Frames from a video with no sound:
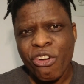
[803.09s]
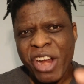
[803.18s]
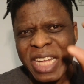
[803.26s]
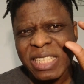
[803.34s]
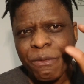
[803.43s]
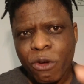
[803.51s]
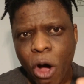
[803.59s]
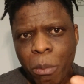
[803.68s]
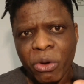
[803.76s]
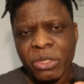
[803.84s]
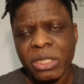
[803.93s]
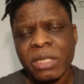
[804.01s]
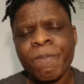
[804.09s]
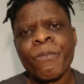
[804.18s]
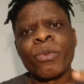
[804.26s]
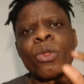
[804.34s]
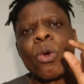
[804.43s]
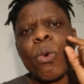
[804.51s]
Creative Commons,
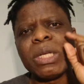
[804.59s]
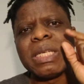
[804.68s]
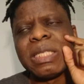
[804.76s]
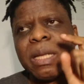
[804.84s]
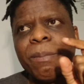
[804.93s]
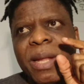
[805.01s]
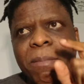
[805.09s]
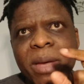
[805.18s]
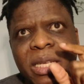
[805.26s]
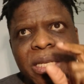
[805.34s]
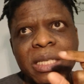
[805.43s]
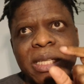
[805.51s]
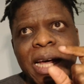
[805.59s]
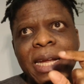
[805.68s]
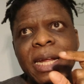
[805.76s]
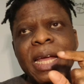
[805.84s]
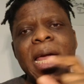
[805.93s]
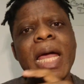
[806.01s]
what it simply means is
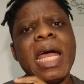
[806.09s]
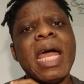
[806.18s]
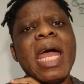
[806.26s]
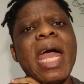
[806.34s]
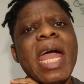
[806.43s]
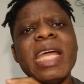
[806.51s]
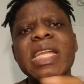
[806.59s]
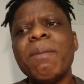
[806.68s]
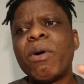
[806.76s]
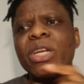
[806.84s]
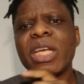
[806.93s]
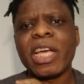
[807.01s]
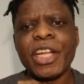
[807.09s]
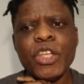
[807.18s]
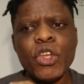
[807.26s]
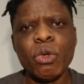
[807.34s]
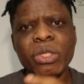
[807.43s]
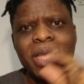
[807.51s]
that anybody
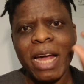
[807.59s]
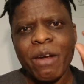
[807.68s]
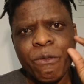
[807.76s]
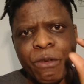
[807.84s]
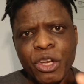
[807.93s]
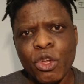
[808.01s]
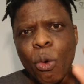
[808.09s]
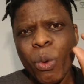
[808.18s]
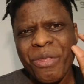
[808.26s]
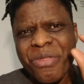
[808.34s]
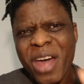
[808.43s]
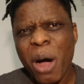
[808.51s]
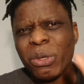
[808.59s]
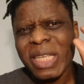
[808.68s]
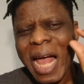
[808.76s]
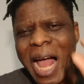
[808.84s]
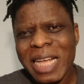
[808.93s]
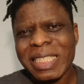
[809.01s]
can use that video
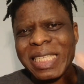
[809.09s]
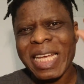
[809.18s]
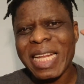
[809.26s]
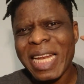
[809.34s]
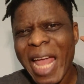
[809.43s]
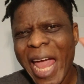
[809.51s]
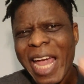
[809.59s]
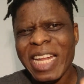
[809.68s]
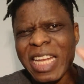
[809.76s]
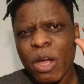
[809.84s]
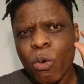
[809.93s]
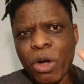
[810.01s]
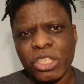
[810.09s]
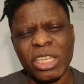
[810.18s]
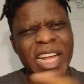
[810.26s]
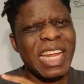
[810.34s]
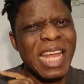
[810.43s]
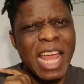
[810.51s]
without asking any
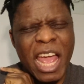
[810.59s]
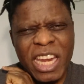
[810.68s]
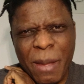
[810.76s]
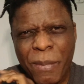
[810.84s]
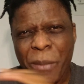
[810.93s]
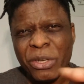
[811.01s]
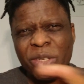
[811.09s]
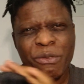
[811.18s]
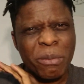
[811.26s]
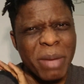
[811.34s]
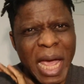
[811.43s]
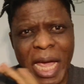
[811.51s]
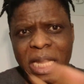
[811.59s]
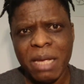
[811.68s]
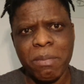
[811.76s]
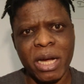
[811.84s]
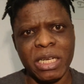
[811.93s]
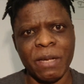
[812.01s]
question, any permission from
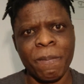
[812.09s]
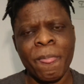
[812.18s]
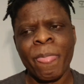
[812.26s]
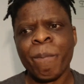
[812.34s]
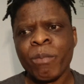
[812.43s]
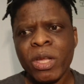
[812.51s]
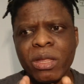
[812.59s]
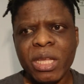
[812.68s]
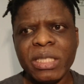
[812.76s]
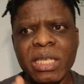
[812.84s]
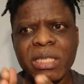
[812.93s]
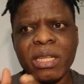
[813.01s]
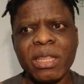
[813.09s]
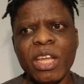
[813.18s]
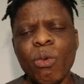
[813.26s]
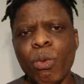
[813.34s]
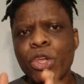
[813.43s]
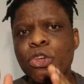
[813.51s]
anybody. This is the
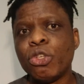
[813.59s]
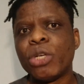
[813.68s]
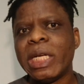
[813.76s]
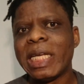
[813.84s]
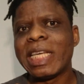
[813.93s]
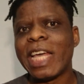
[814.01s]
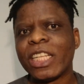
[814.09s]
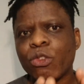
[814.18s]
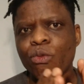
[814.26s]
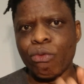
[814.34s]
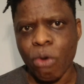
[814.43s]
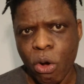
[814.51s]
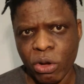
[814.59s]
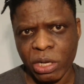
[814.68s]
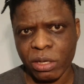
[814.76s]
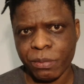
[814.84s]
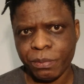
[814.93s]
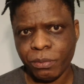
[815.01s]
thing we usually get
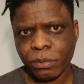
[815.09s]
wrong.